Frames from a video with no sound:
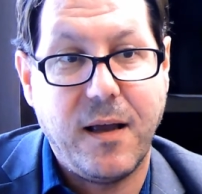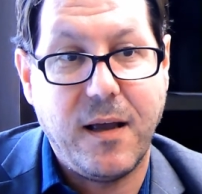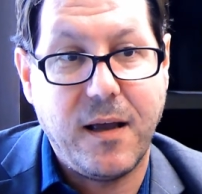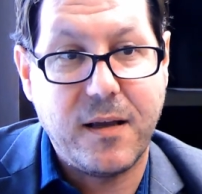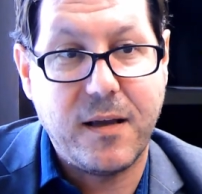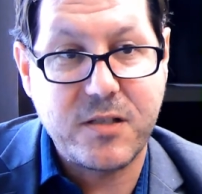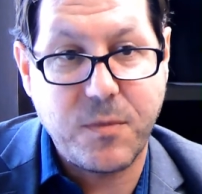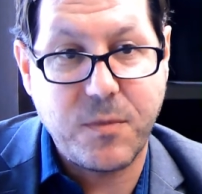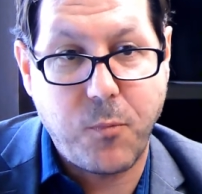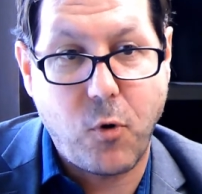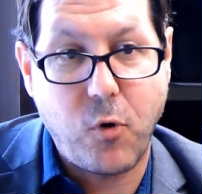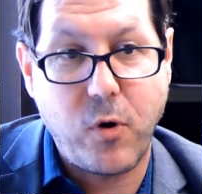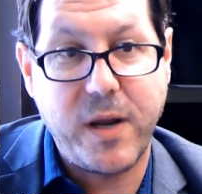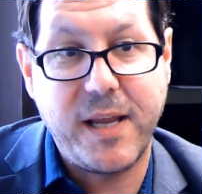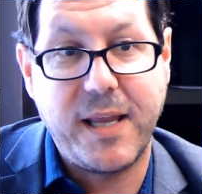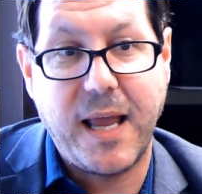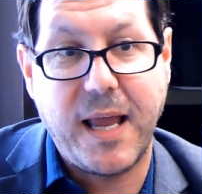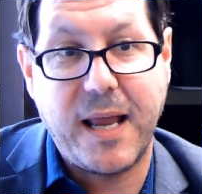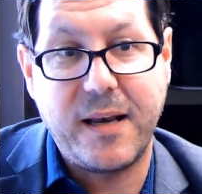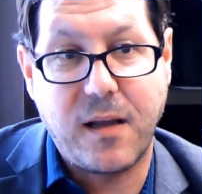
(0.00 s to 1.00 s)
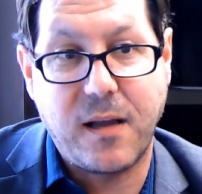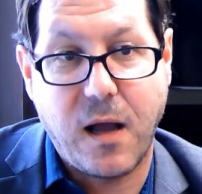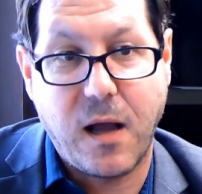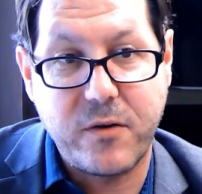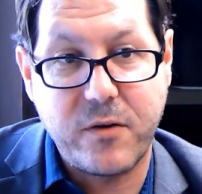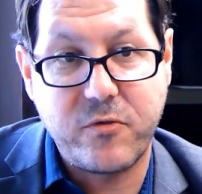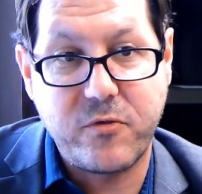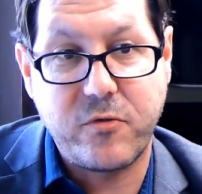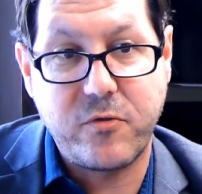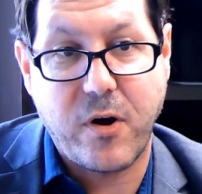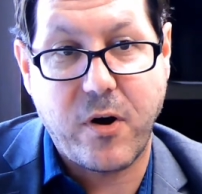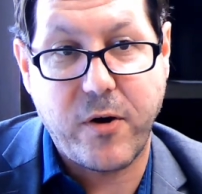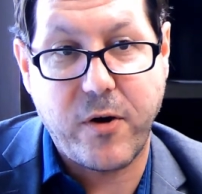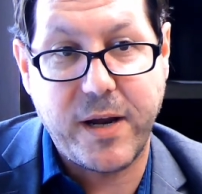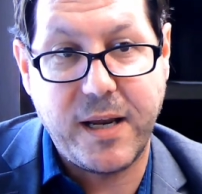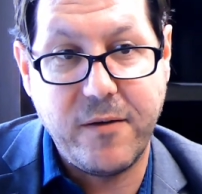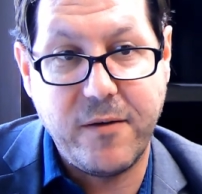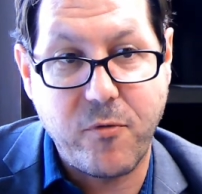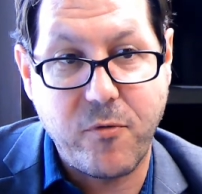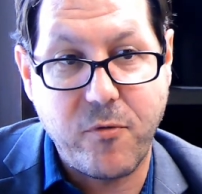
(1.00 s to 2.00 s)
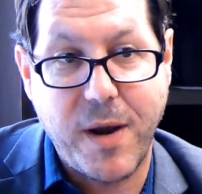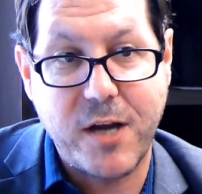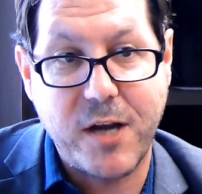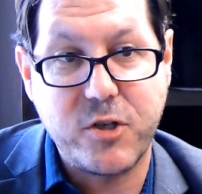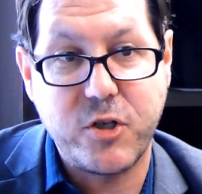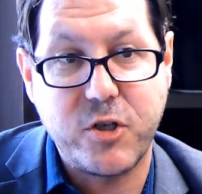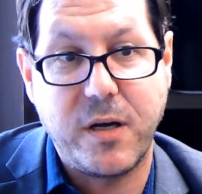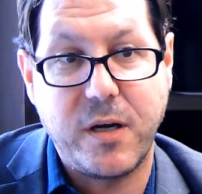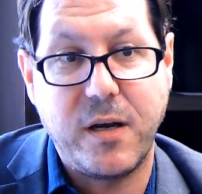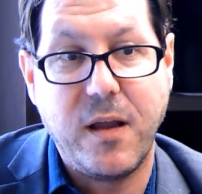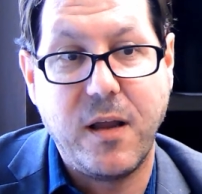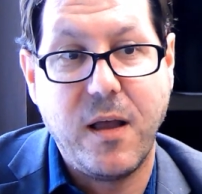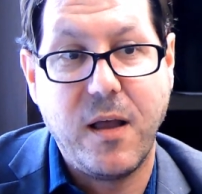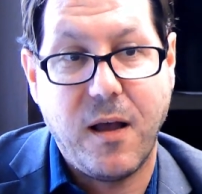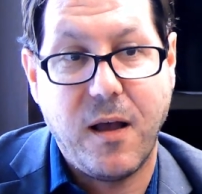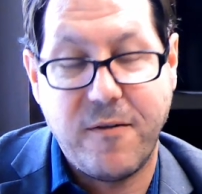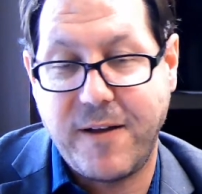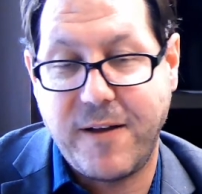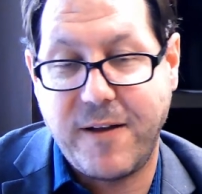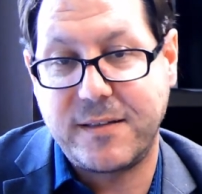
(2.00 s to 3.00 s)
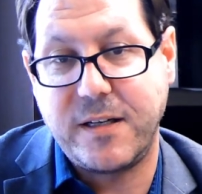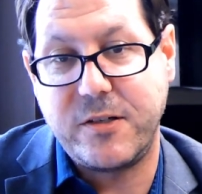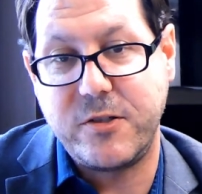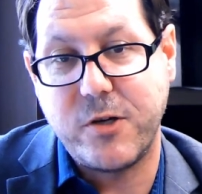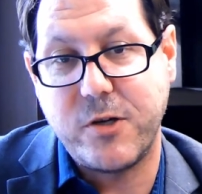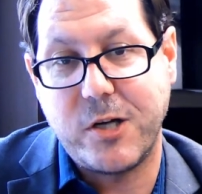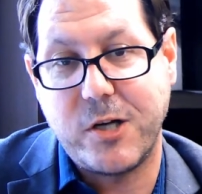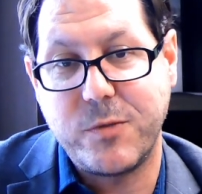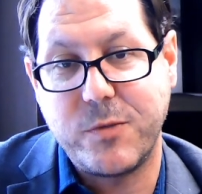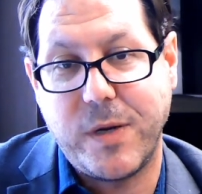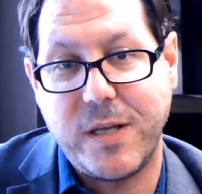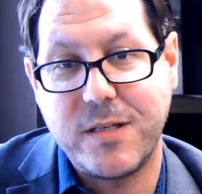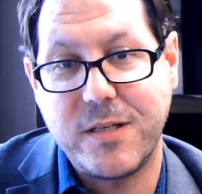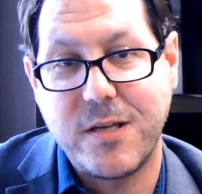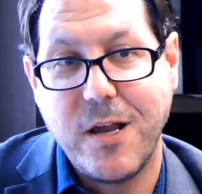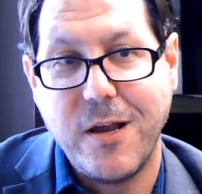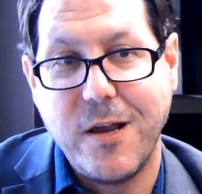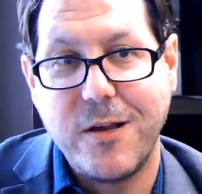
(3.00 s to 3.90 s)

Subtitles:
supporting and contrary information affecting judgments.